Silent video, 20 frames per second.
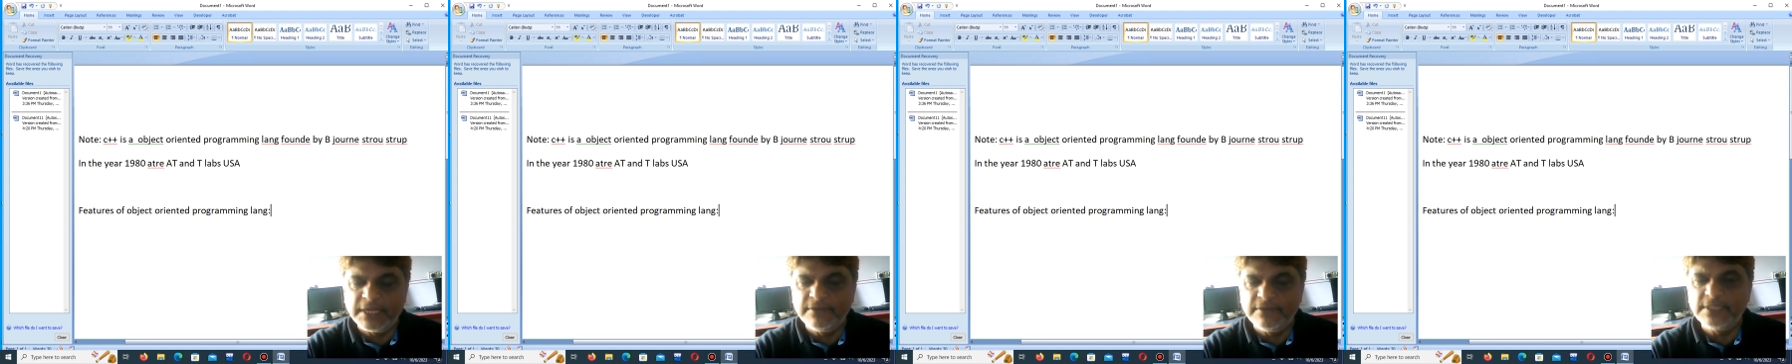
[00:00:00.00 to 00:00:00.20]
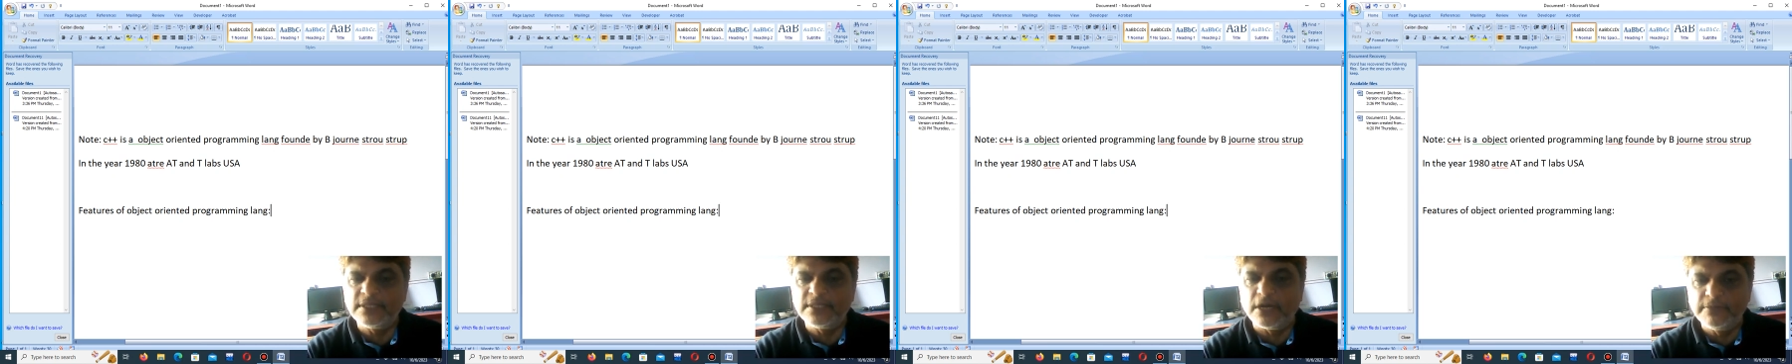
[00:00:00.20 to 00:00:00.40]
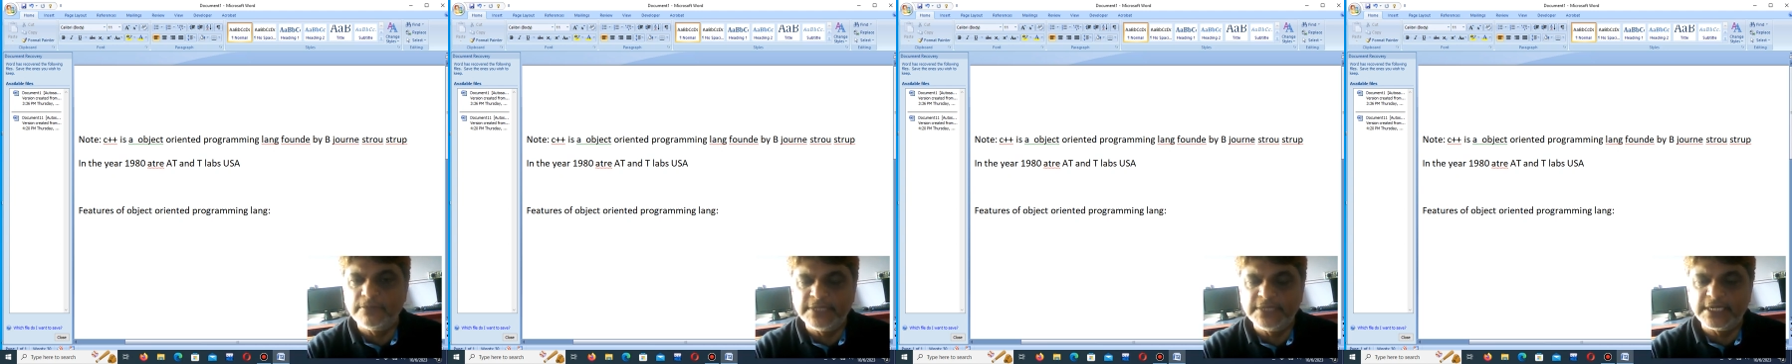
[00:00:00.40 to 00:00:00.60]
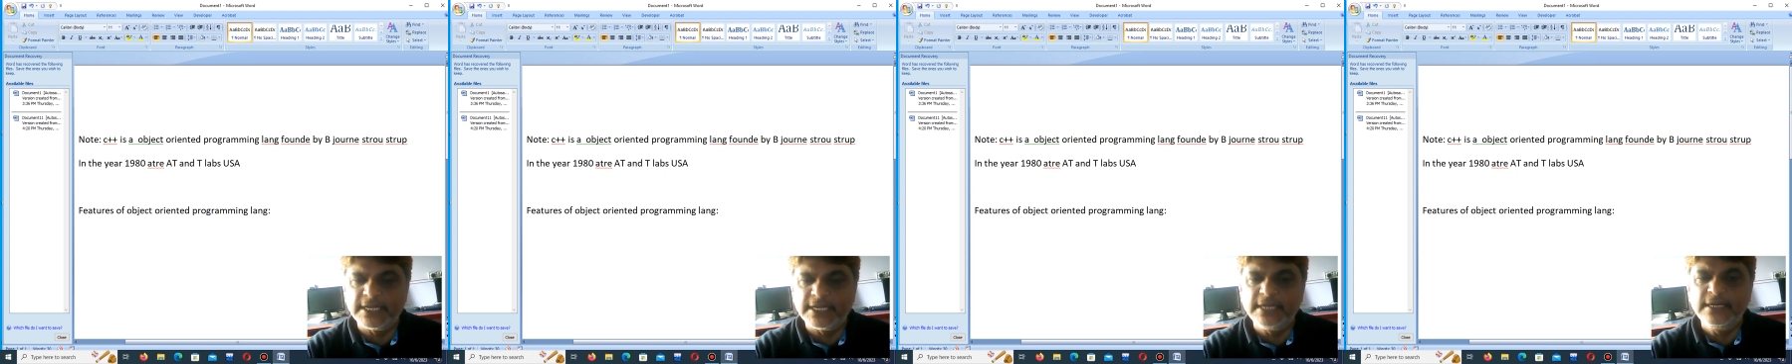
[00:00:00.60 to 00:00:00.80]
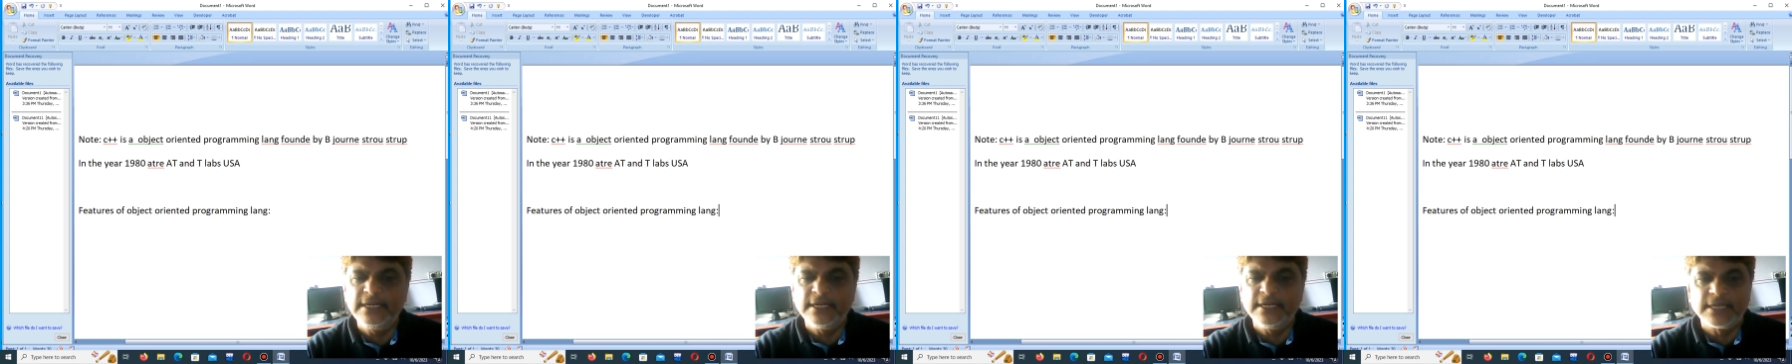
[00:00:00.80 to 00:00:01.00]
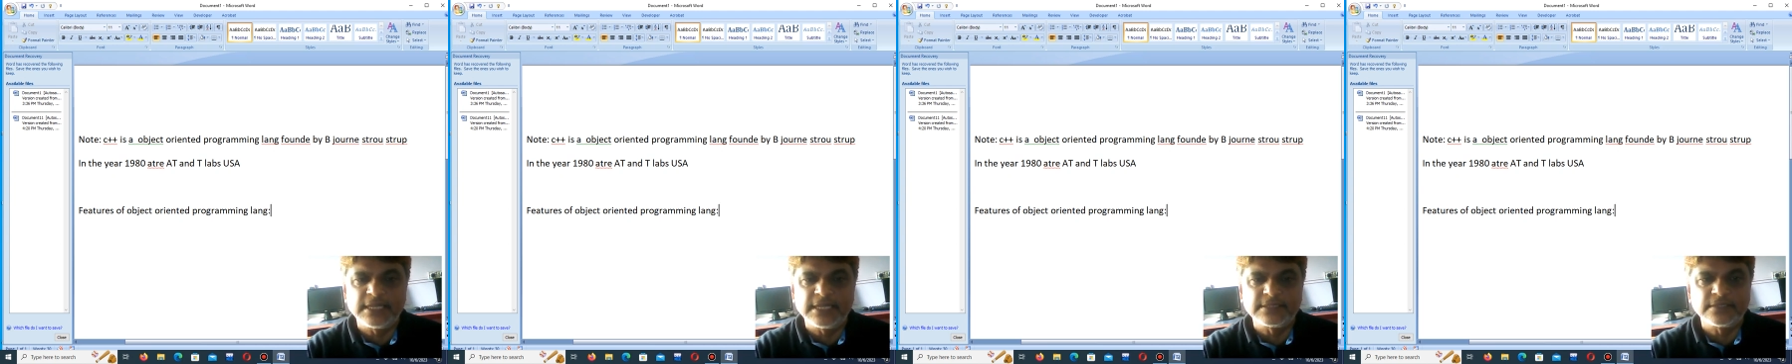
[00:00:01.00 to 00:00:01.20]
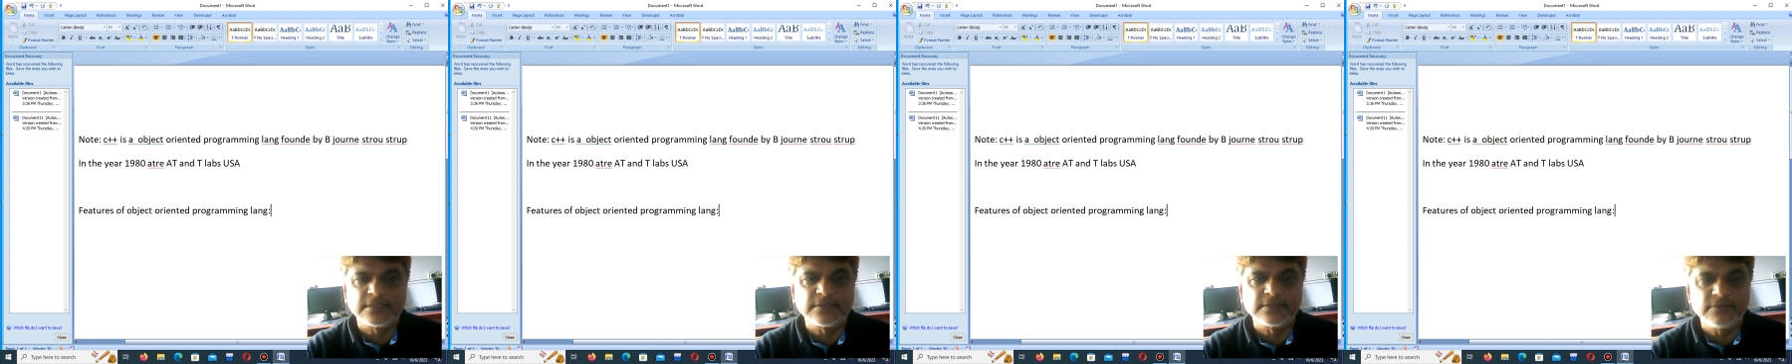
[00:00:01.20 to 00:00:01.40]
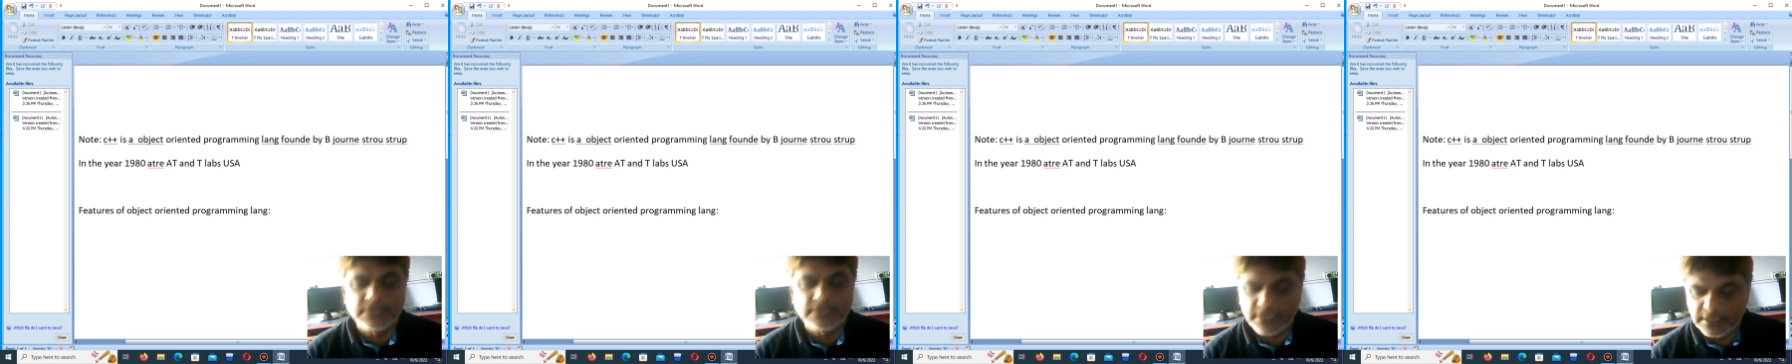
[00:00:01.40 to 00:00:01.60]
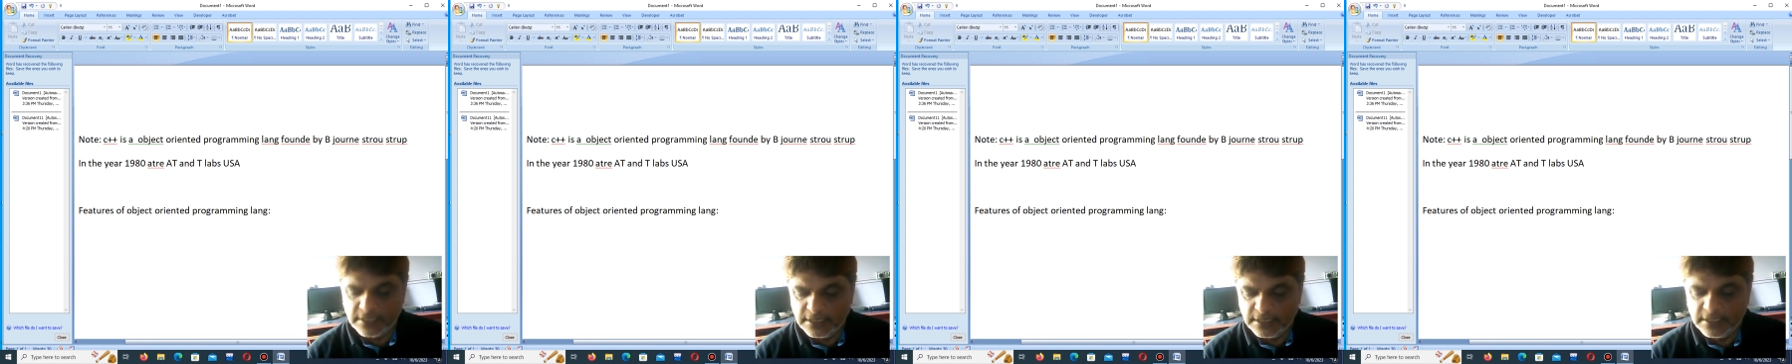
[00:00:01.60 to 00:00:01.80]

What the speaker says: Now what is the first feature what I told